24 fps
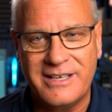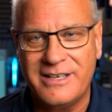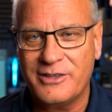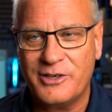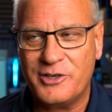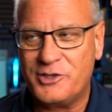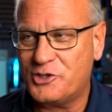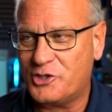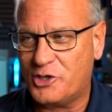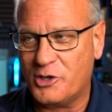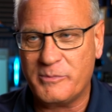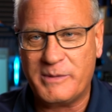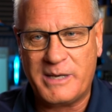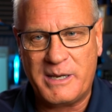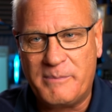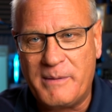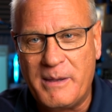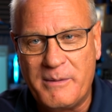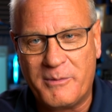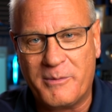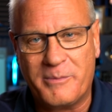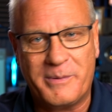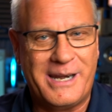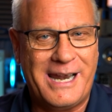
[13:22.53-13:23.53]
There's too many
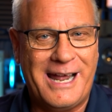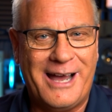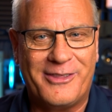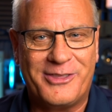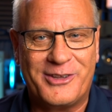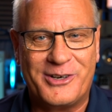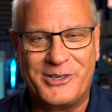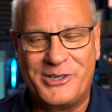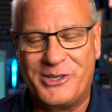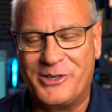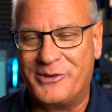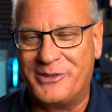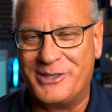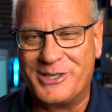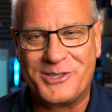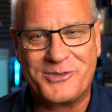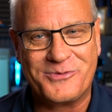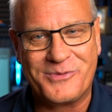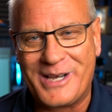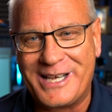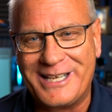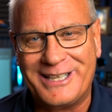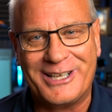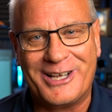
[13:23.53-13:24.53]
people been out there doing
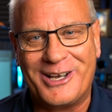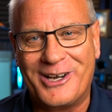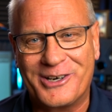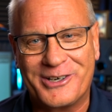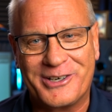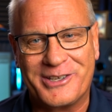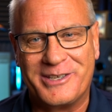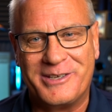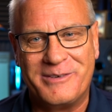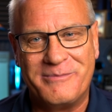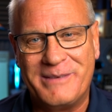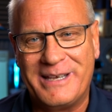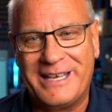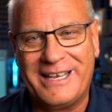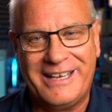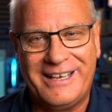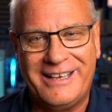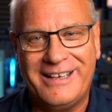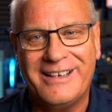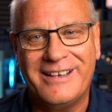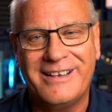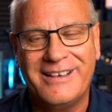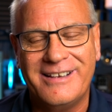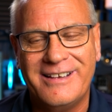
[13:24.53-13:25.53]
this way longer than
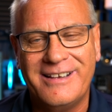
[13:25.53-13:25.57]
me.